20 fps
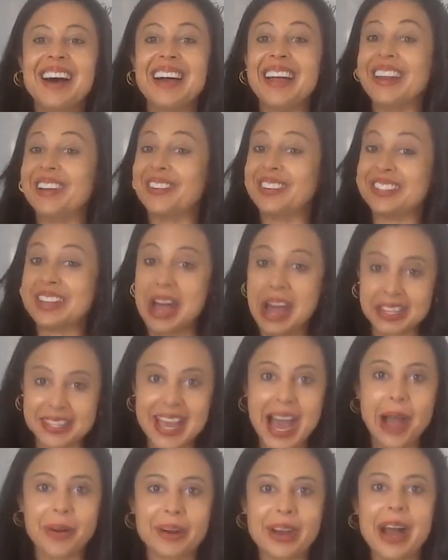and it was not
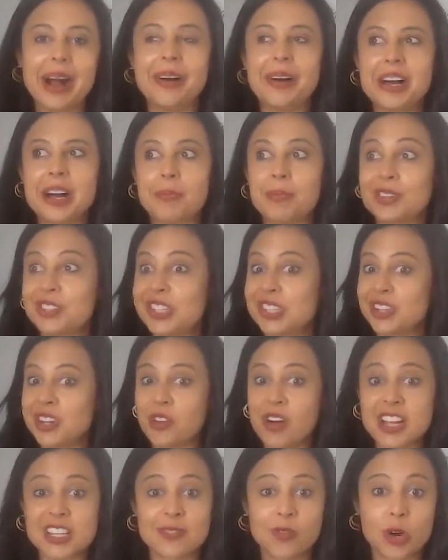sourdough, but she still
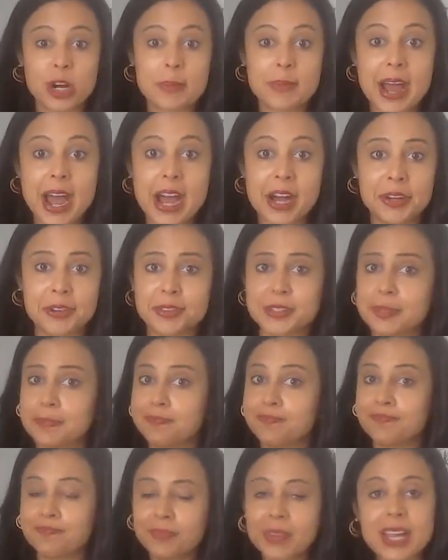lost 40 pounds.
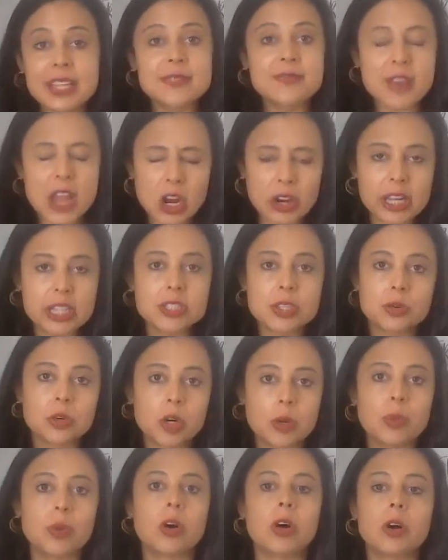It's very
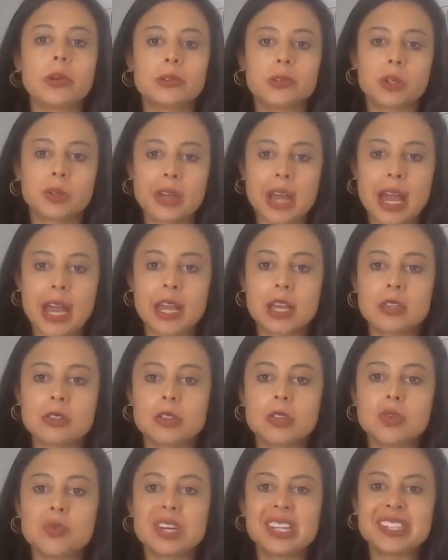doable, okay?
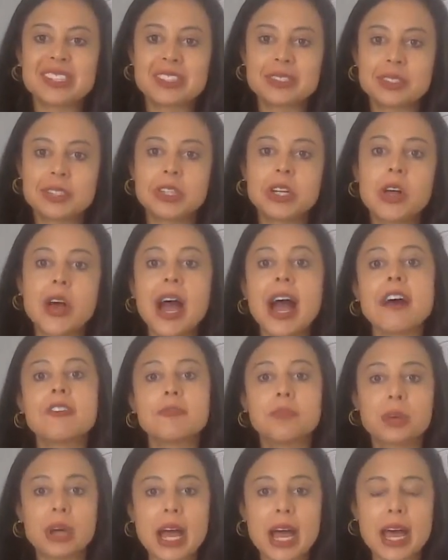So you can still
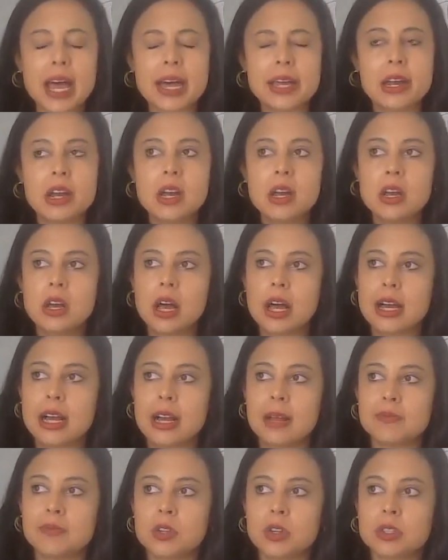have bread,
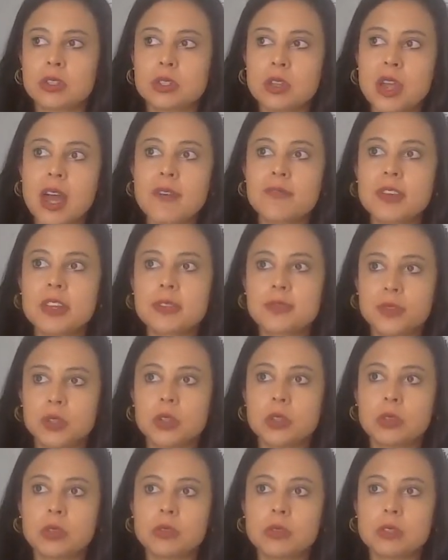um, you can still have these
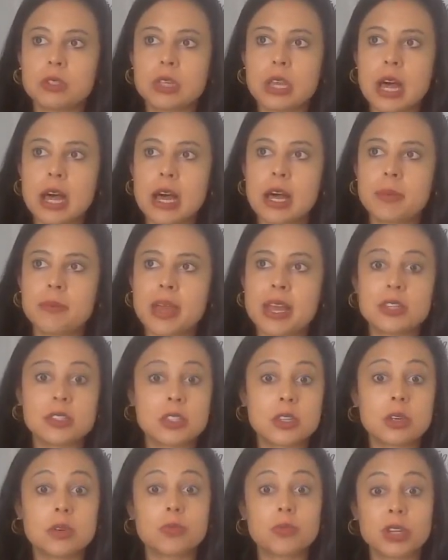foods, um, and
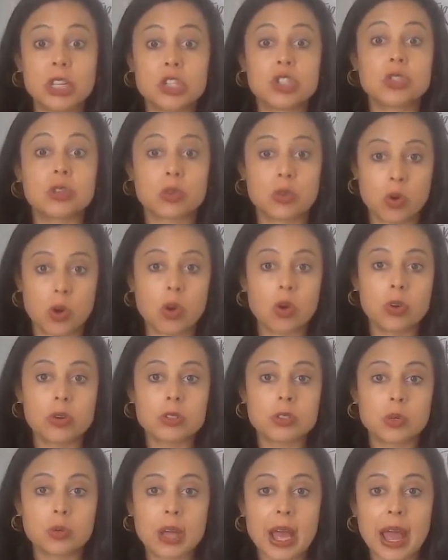still reach your
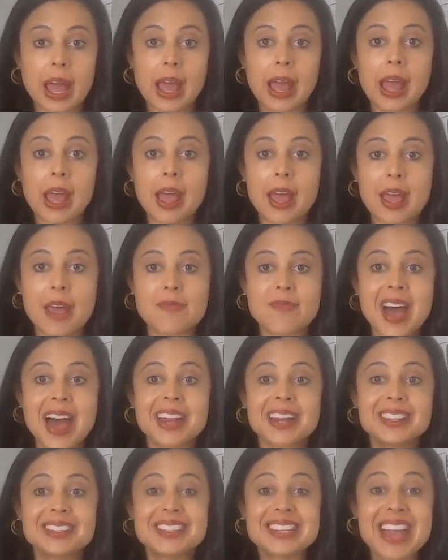goals, okay? And
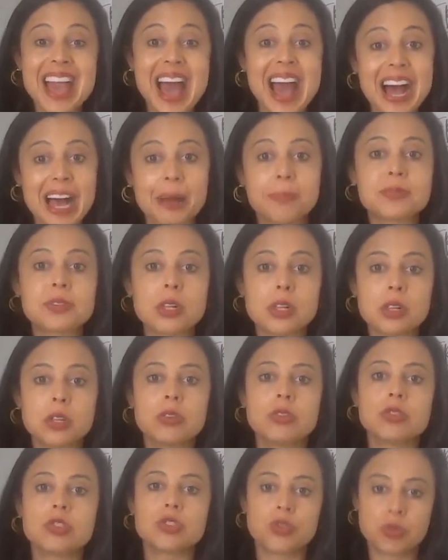that is the
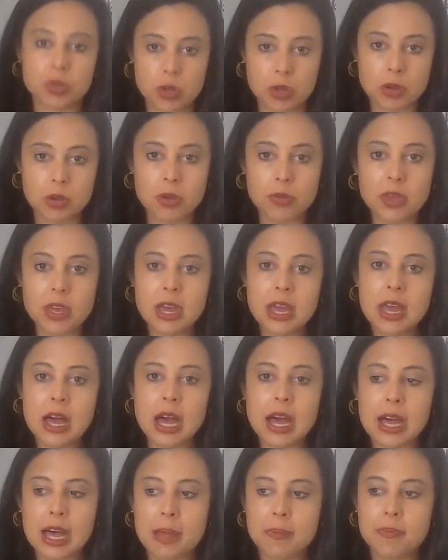absolute truth.
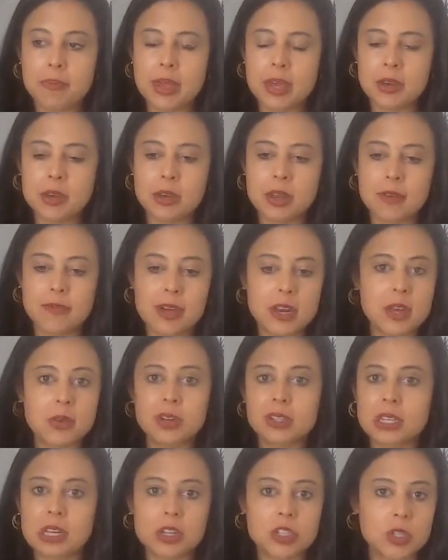Um, and if
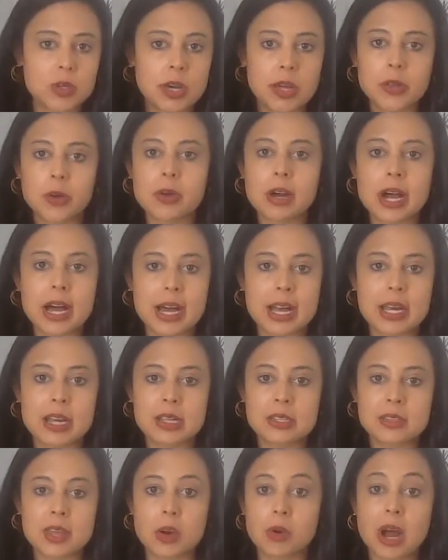anyone tells you
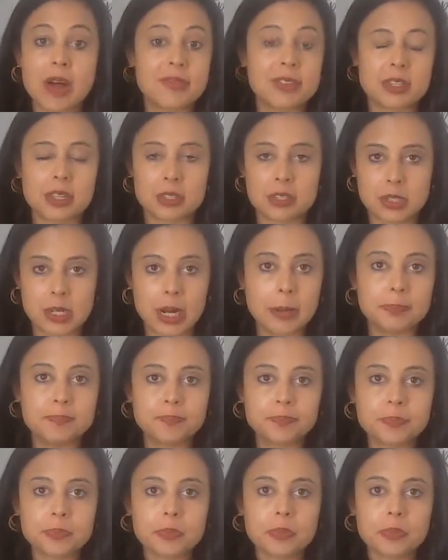otherwise, they don't have a system,